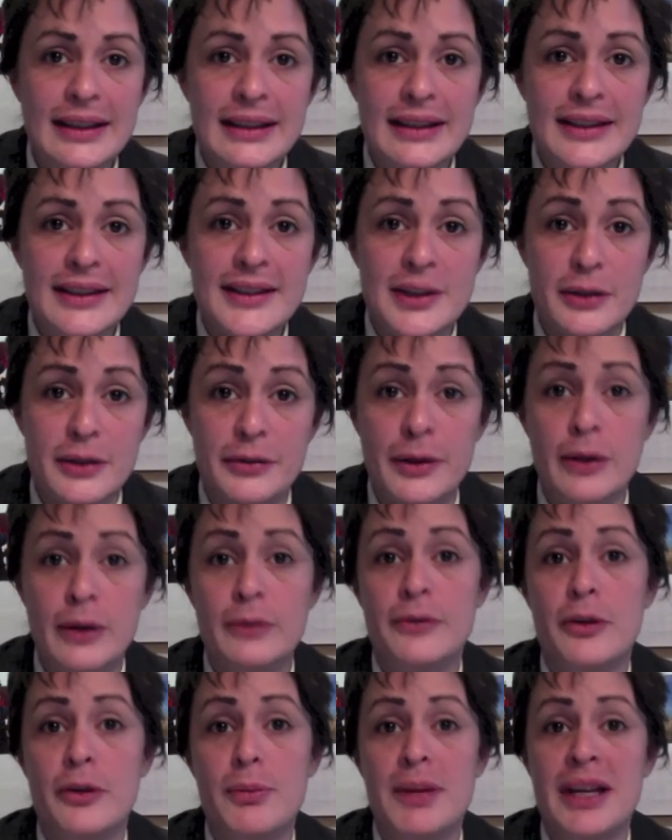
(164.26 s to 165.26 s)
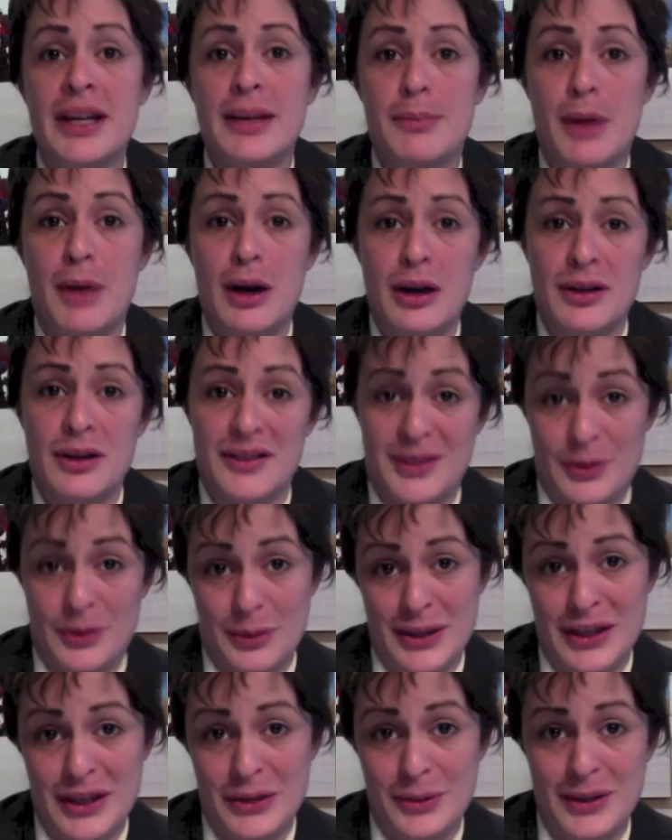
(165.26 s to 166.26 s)
So vote for me, Mars
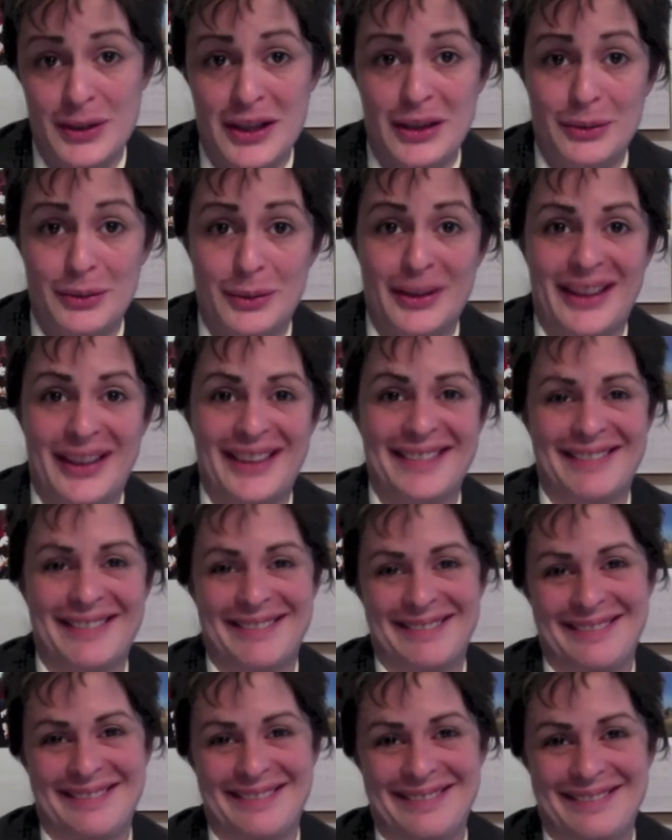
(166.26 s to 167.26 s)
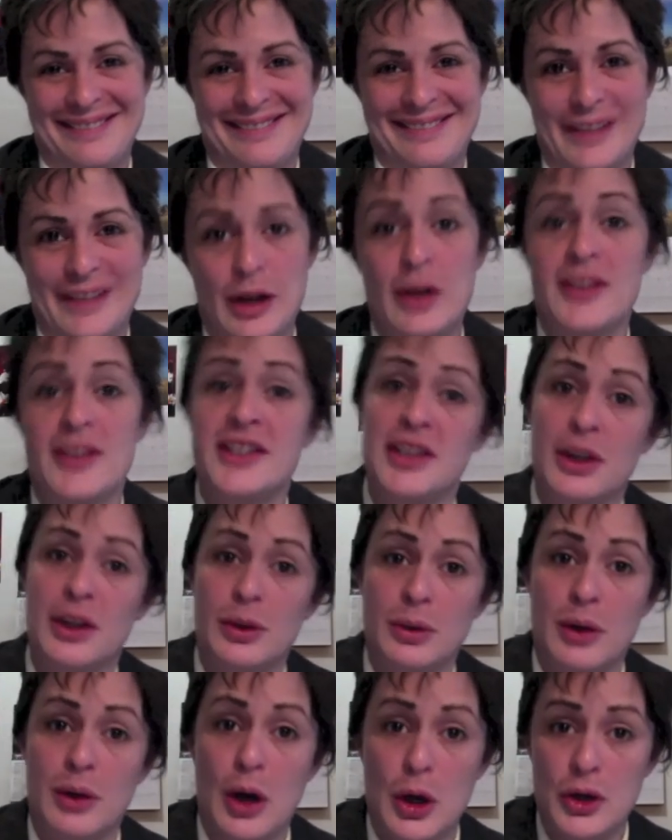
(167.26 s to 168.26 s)
2023.
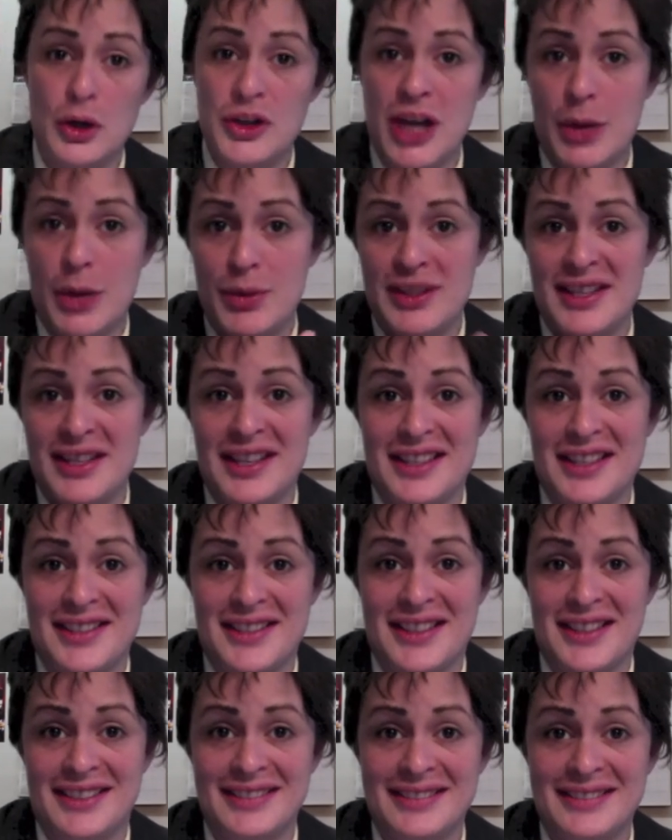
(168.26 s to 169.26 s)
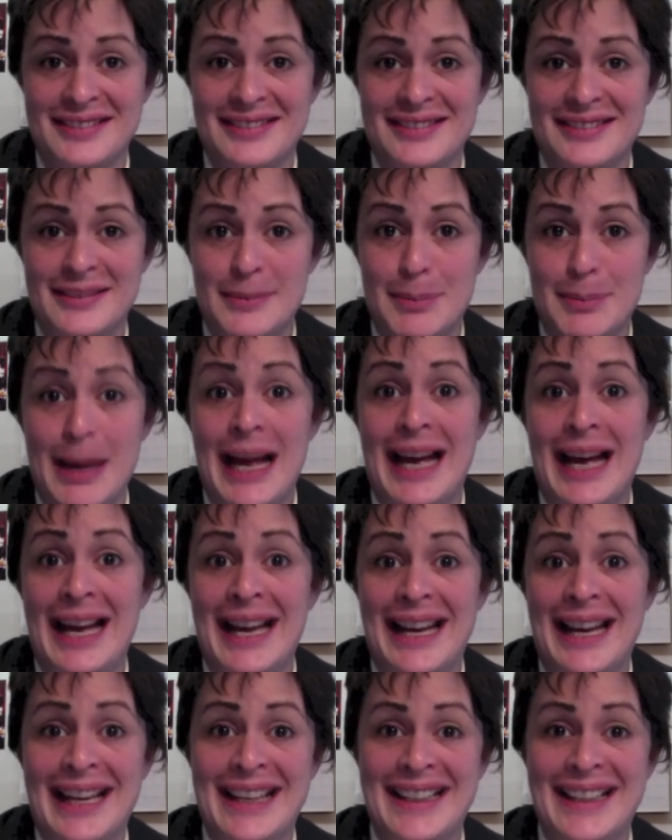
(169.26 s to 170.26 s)
Also, OJ was innocent.
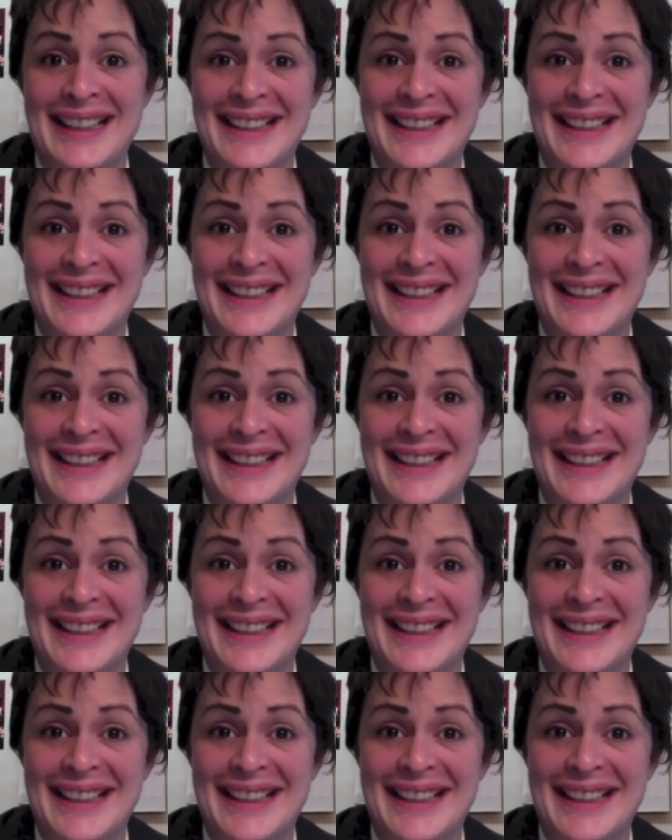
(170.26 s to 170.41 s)
Bye.